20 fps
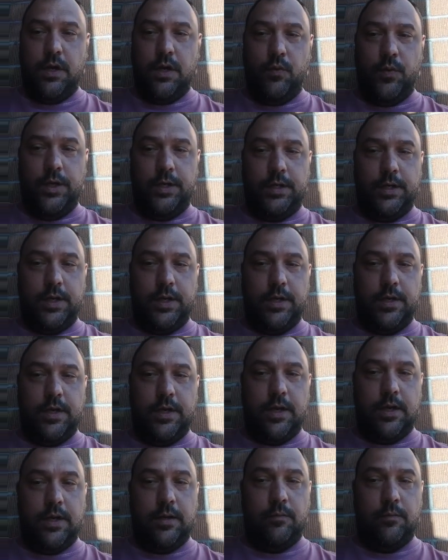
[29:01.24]
we
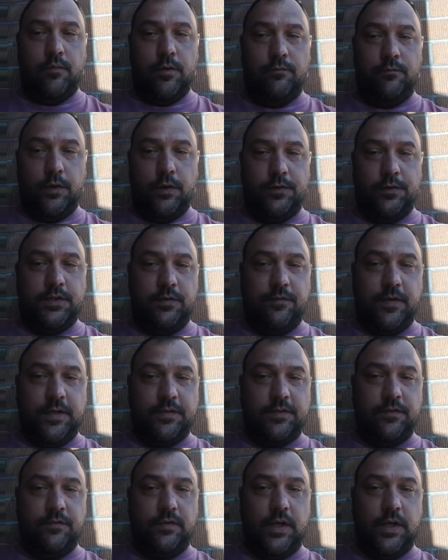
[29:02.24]
can reverse the
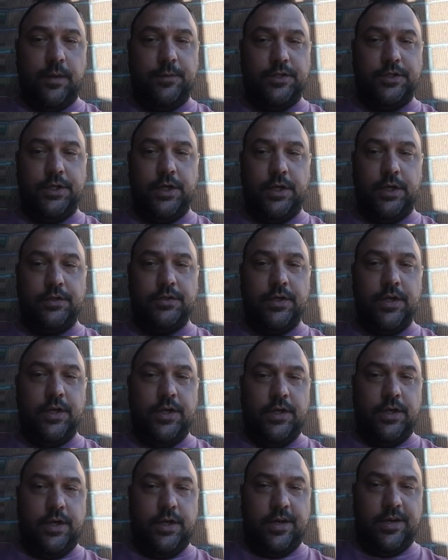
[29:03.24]
effects of climate change
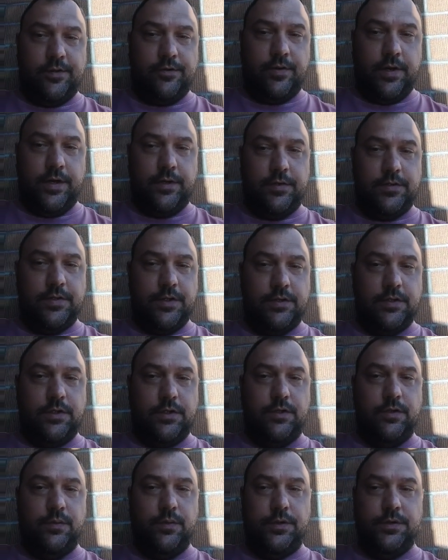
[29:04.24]
and
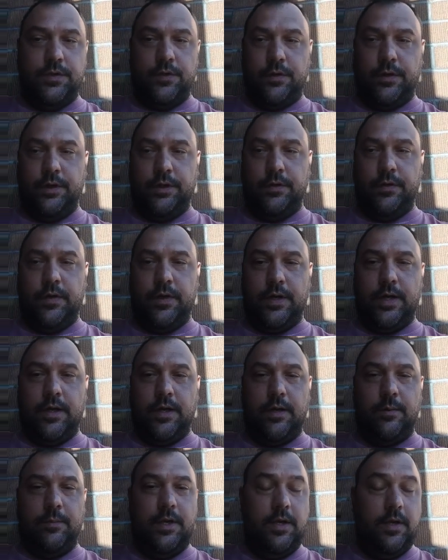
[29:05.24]
transition to a circular
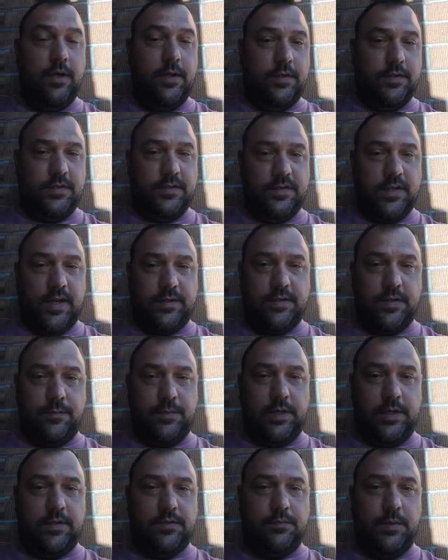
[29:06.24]
economy. This is not
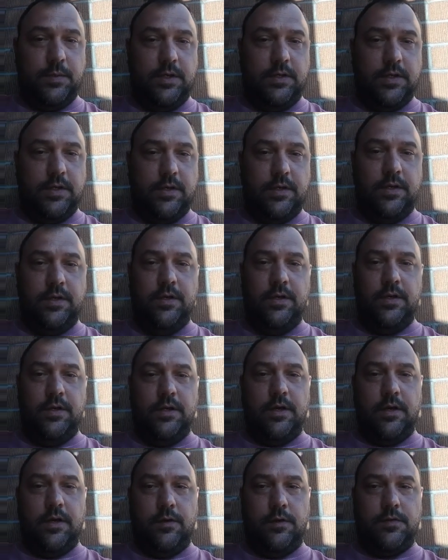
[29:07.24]
something that's being done,
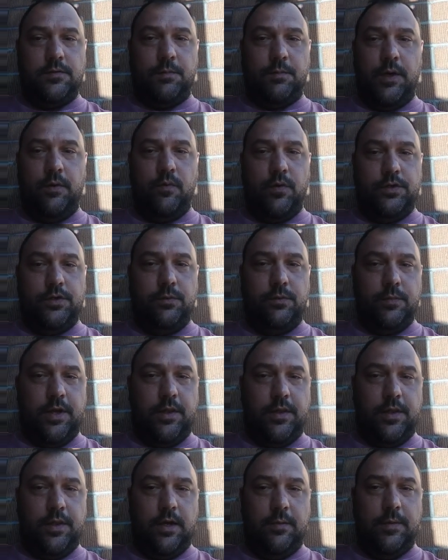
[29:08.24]
despite what you
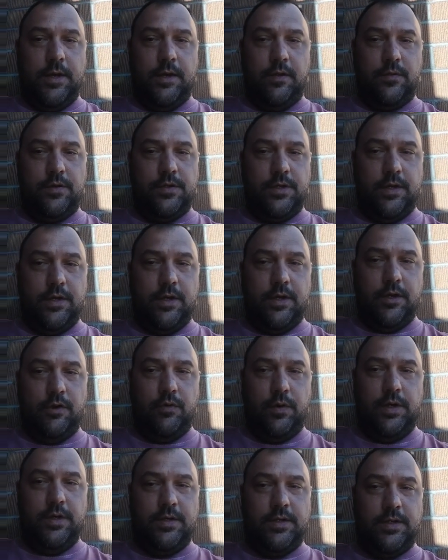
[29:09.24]
might think about
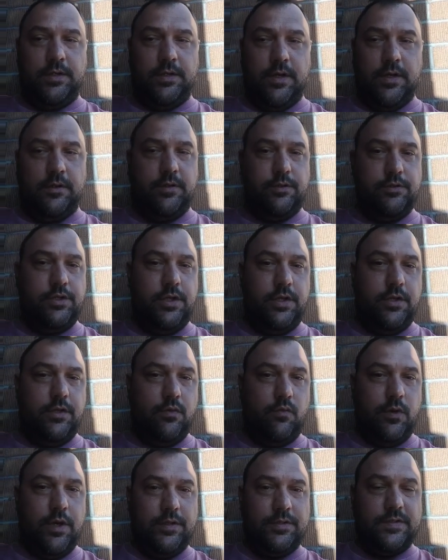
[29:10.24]
green technology in
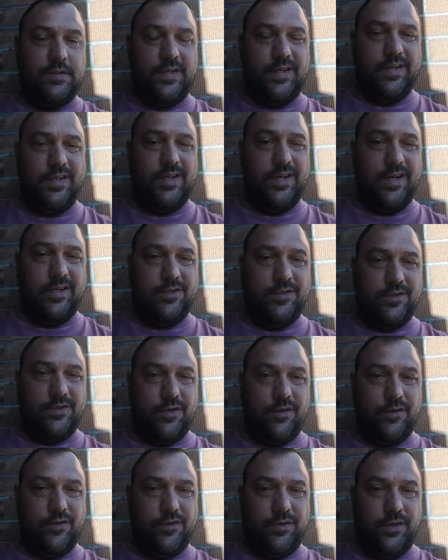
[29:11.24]
the West. That is
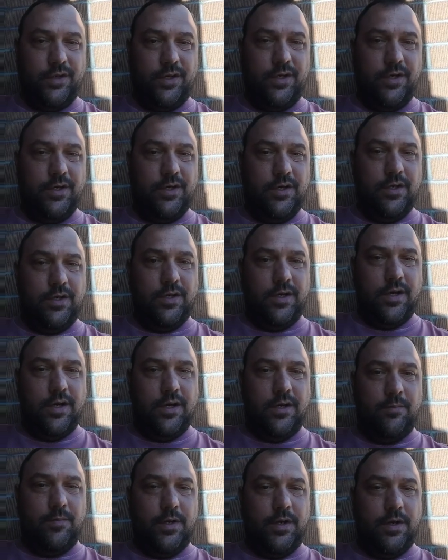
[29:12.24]
largely
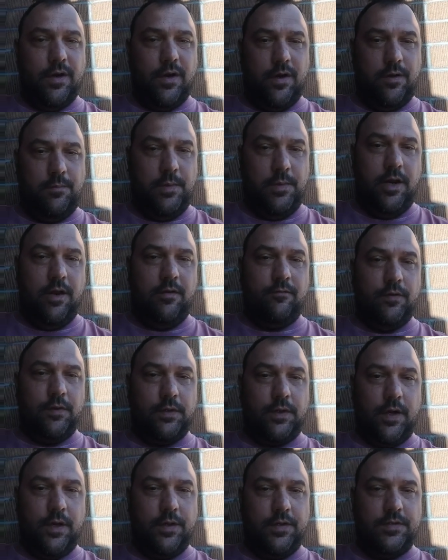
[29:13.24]
an
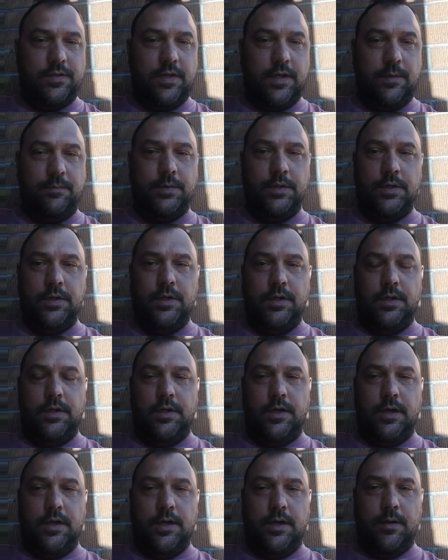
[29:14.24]
unmeaningful concept.
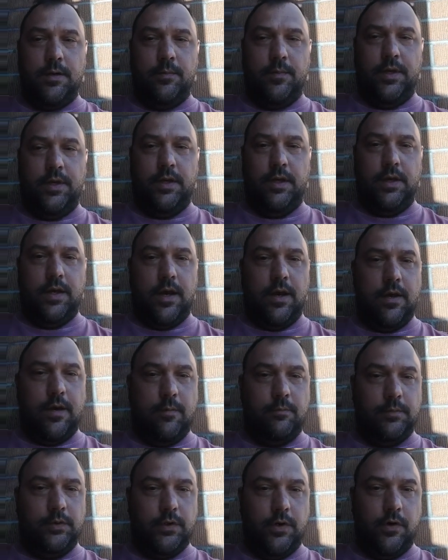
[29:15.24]
The
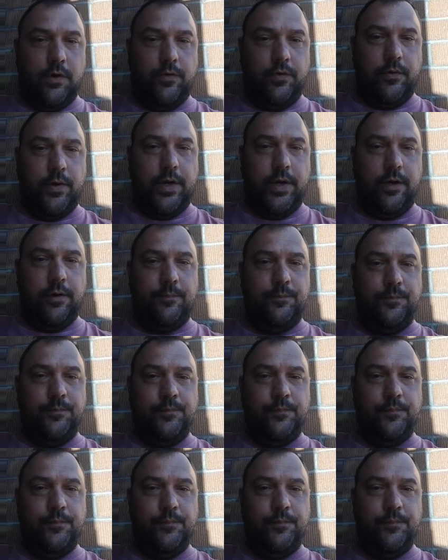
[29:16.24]
laundering